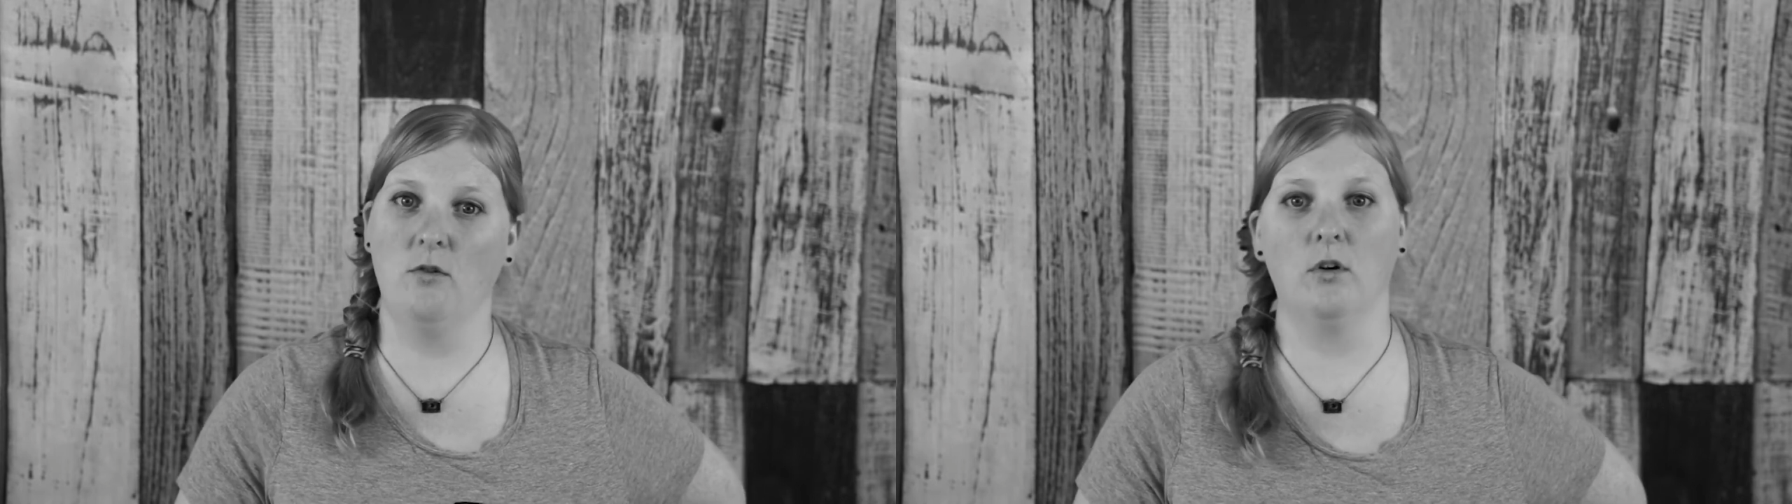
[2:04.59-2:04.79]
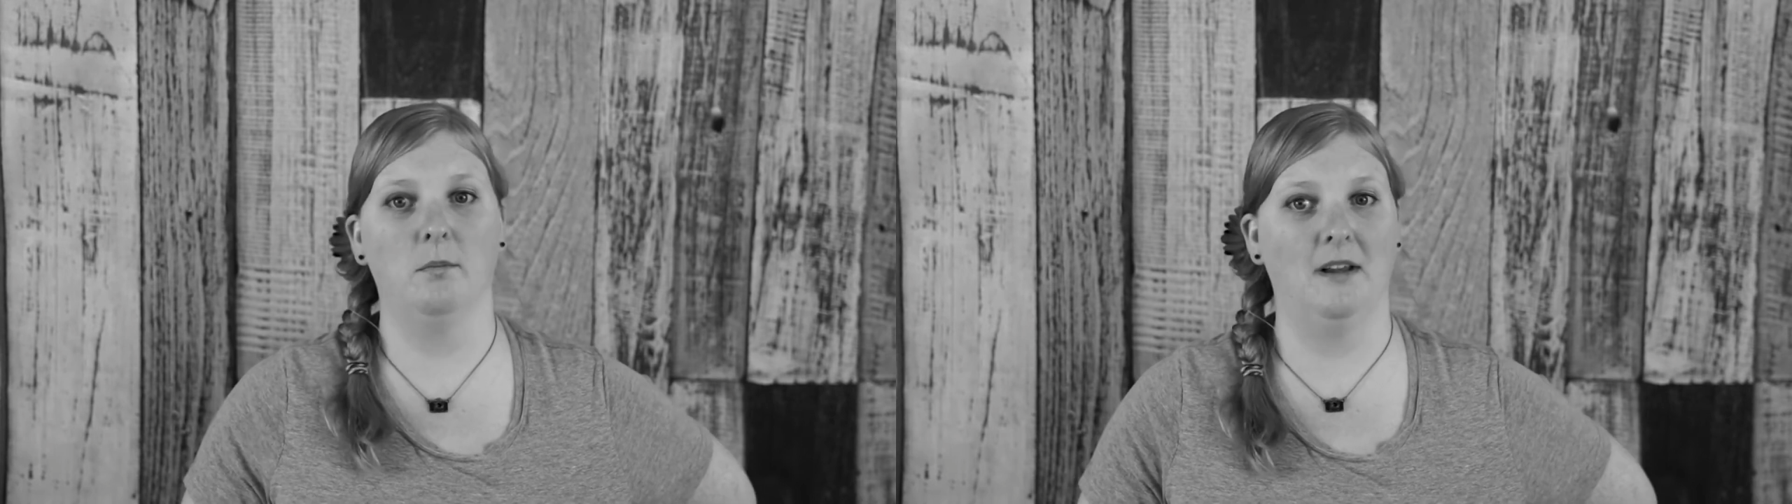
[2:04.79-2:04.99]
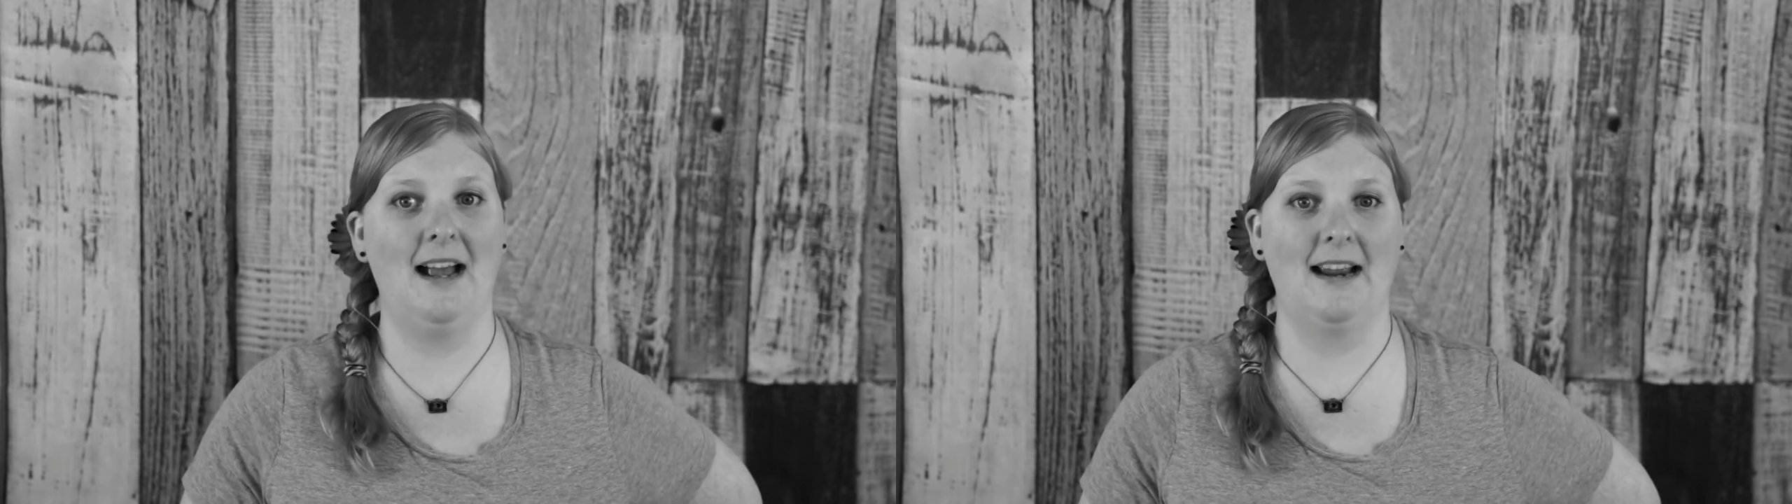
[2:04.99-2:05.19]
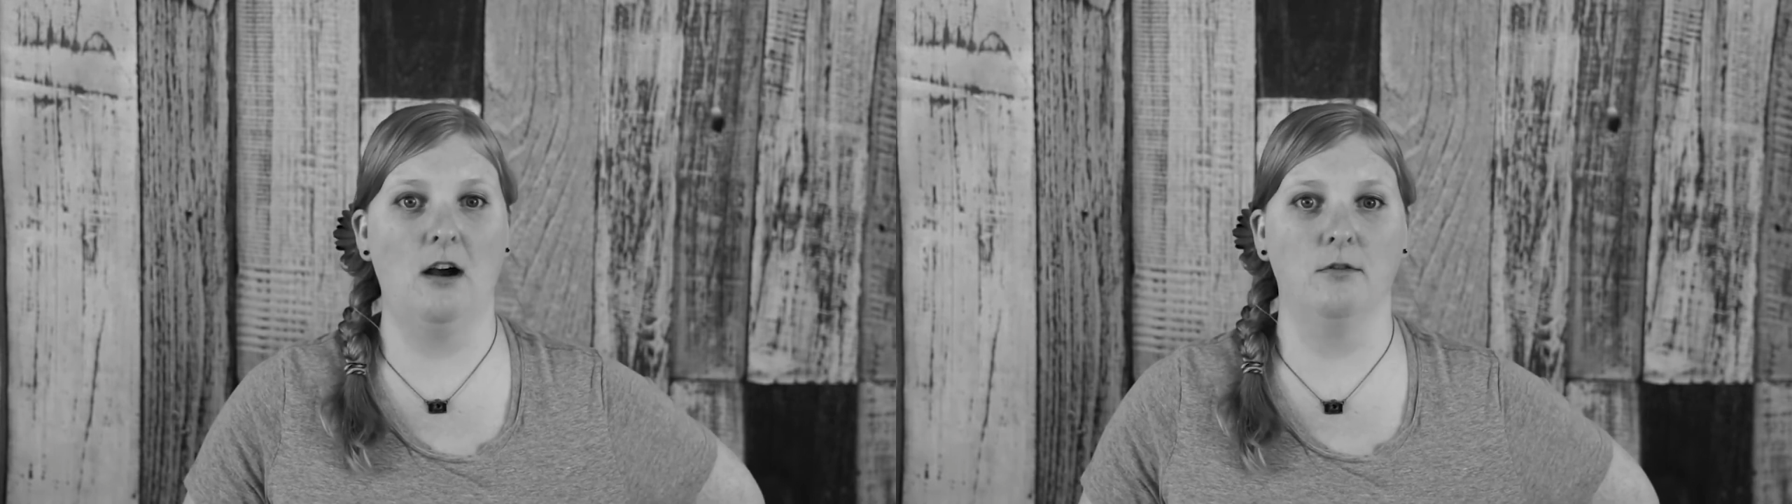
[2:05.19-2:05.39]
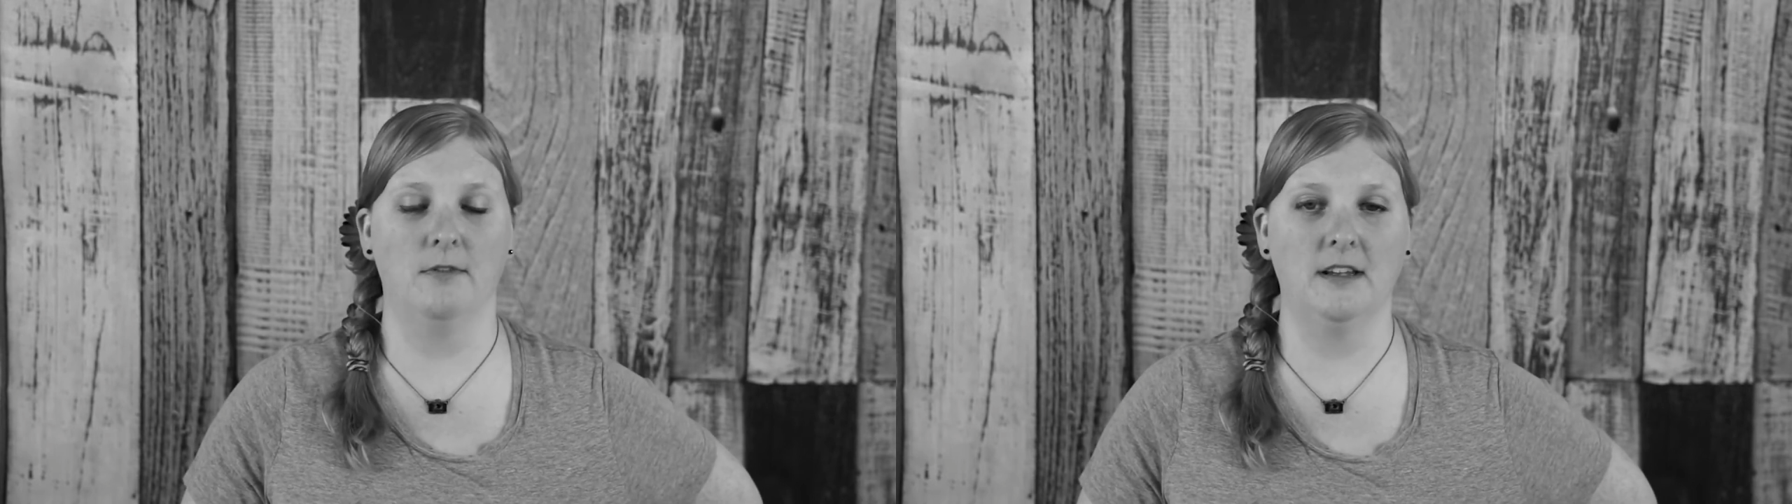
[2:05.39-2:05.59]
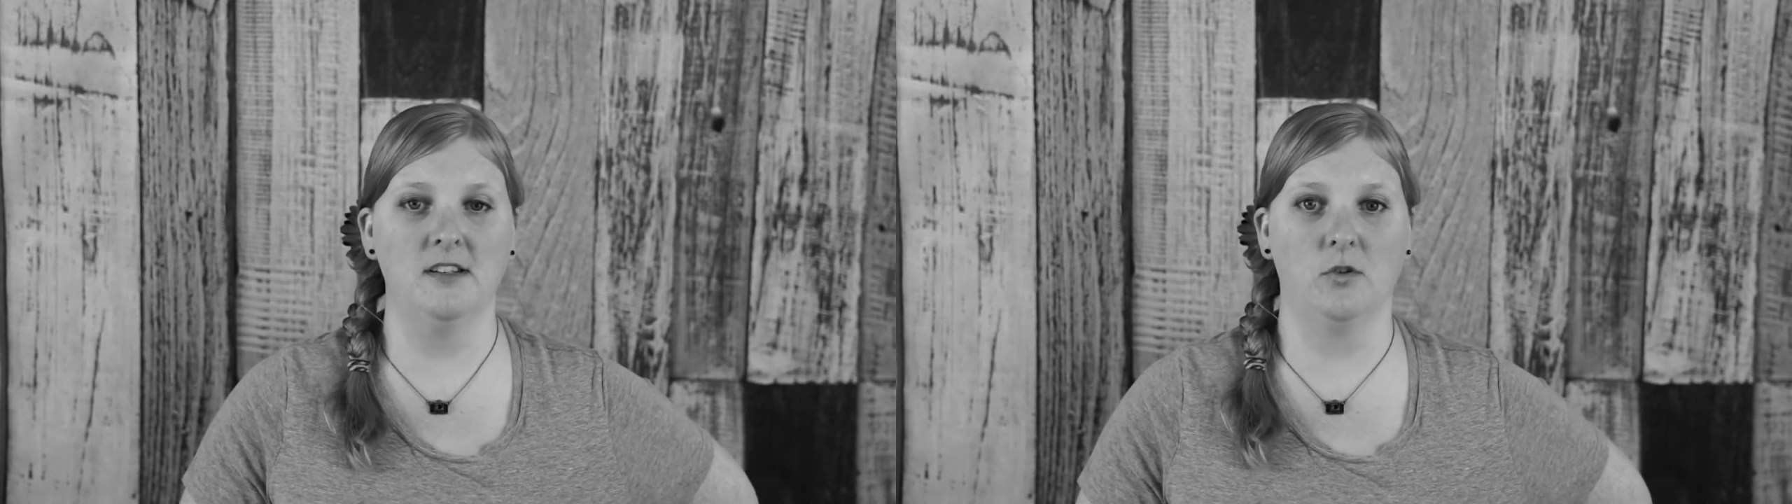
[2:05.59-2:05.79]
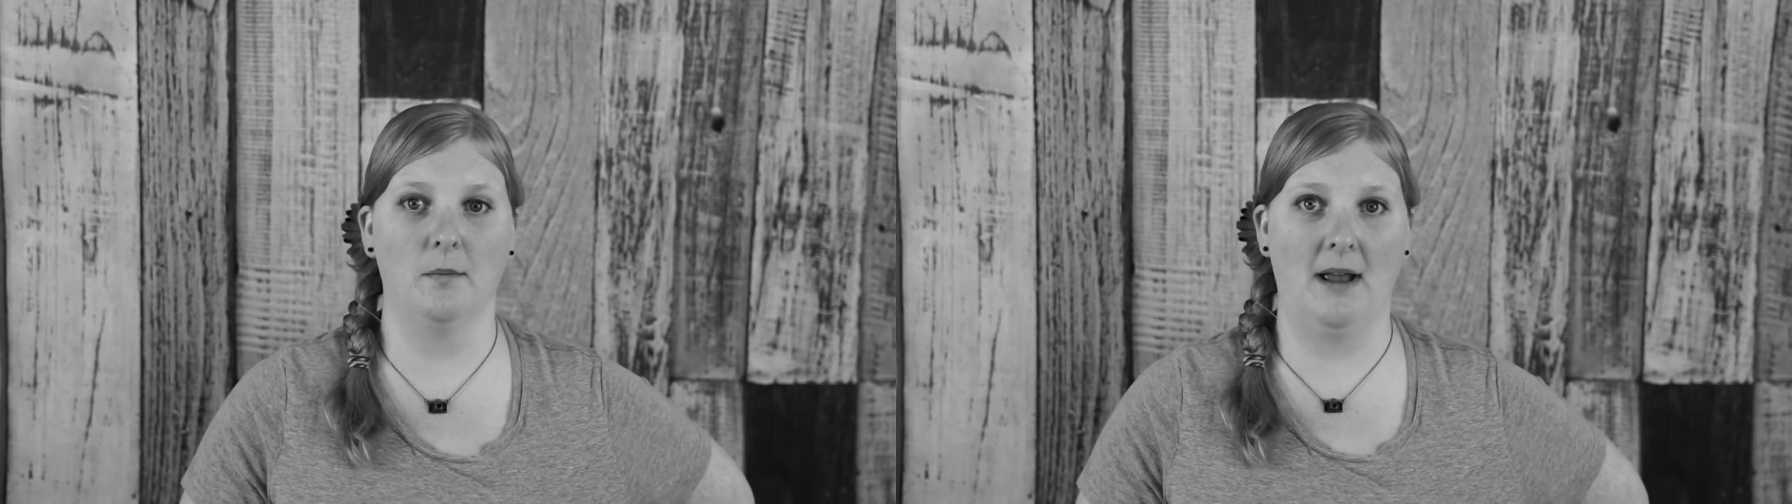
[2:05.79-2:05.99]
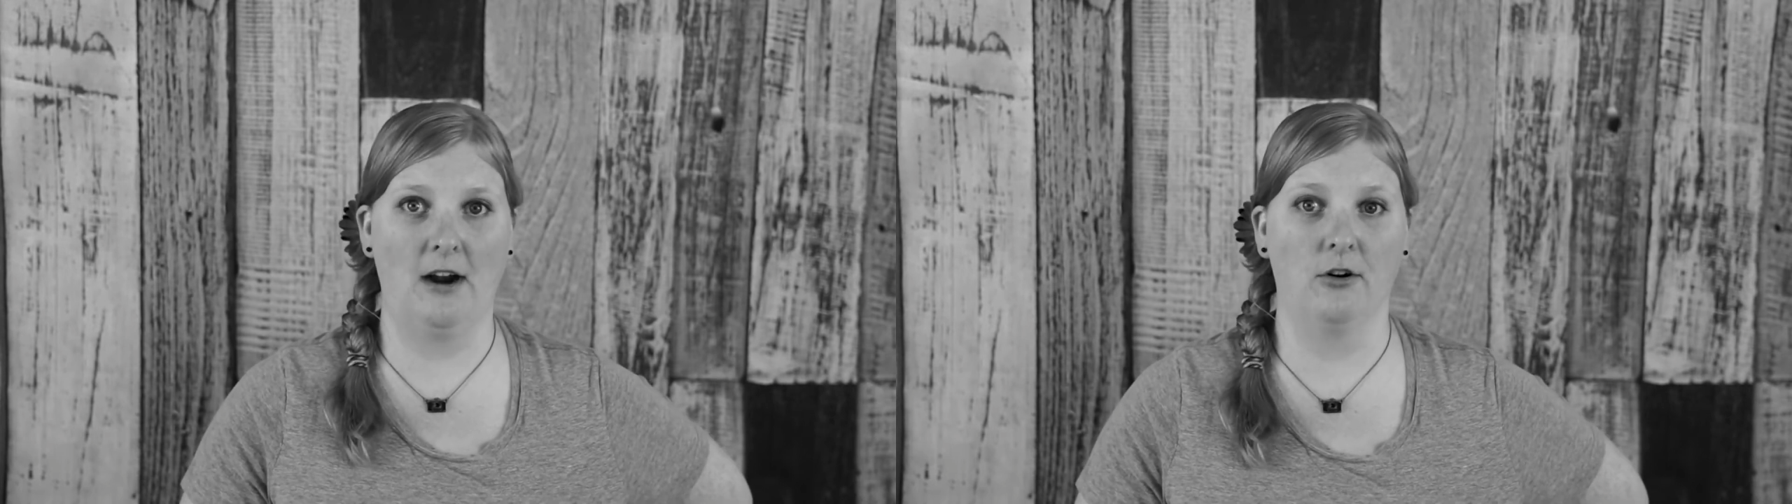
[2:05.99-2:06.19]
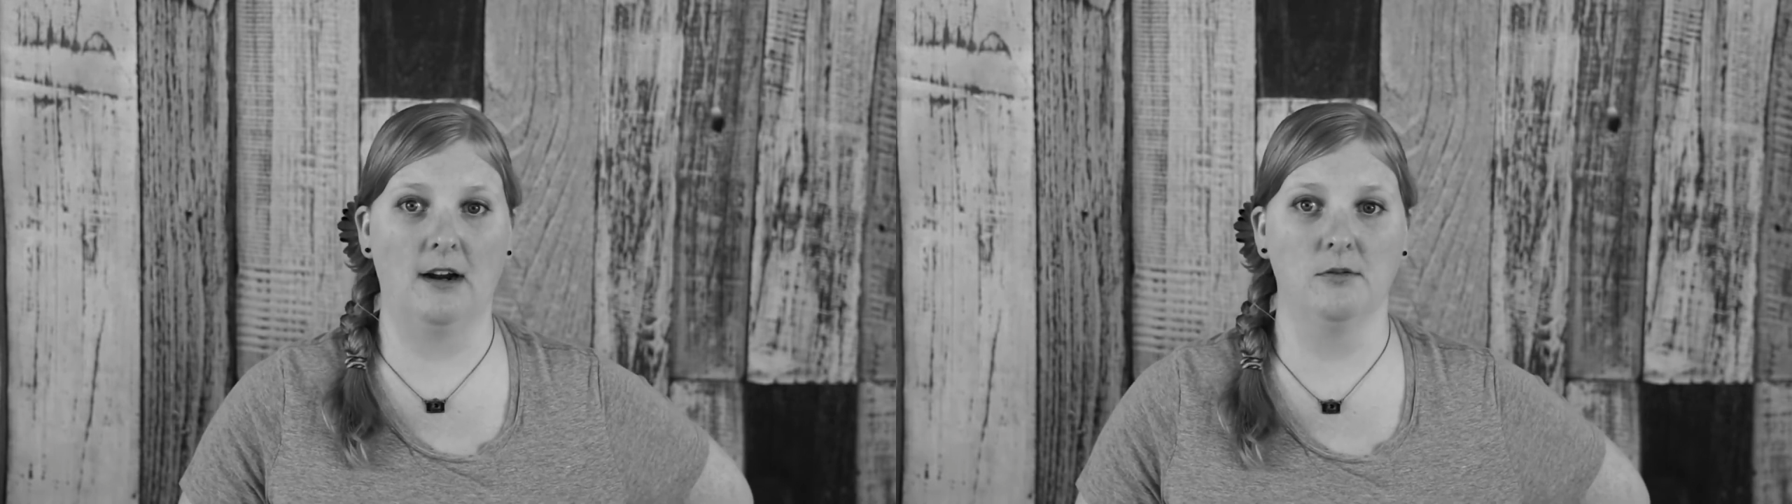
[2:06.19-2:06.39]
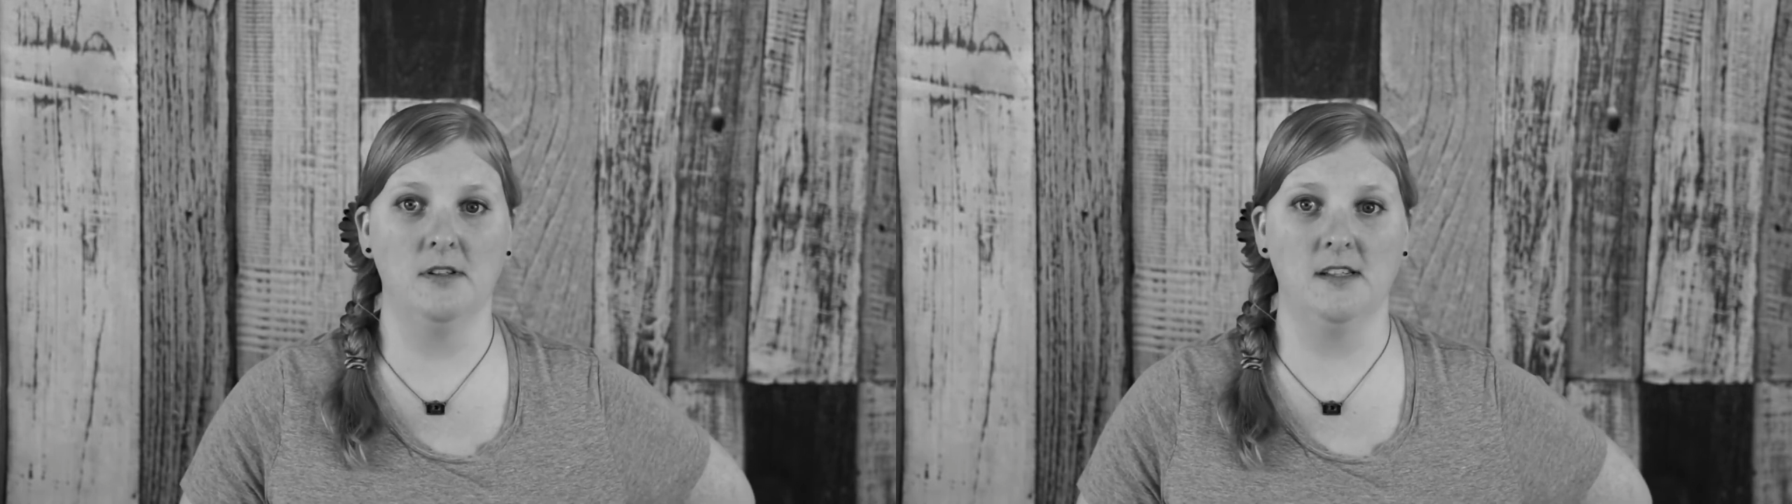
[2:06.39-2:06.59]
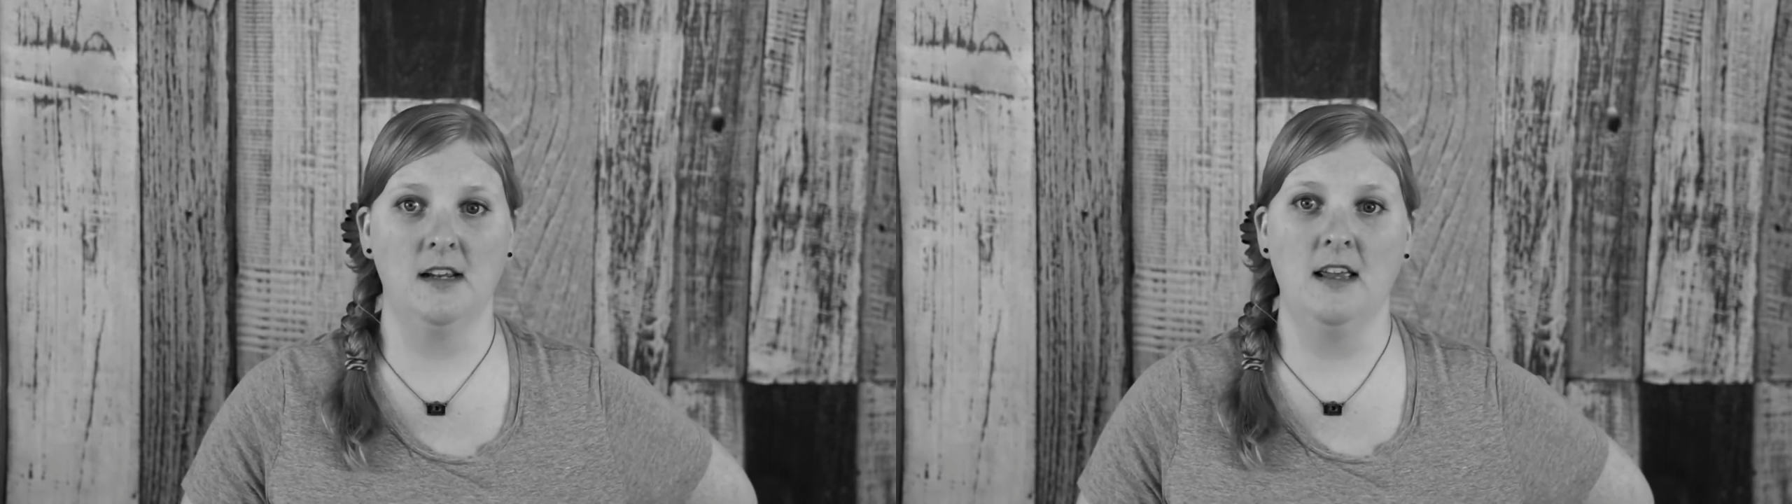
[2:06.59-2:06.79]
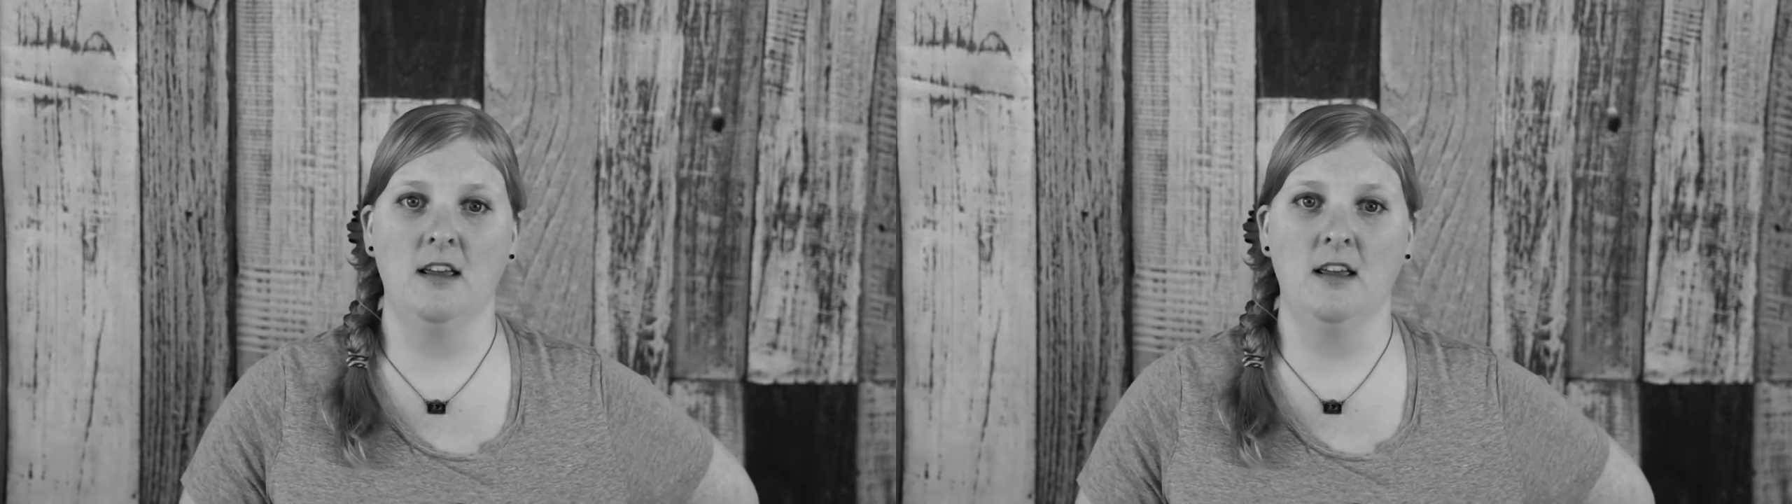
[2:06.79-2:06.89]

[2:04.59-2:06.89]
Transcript: or black outfits or backgrounds,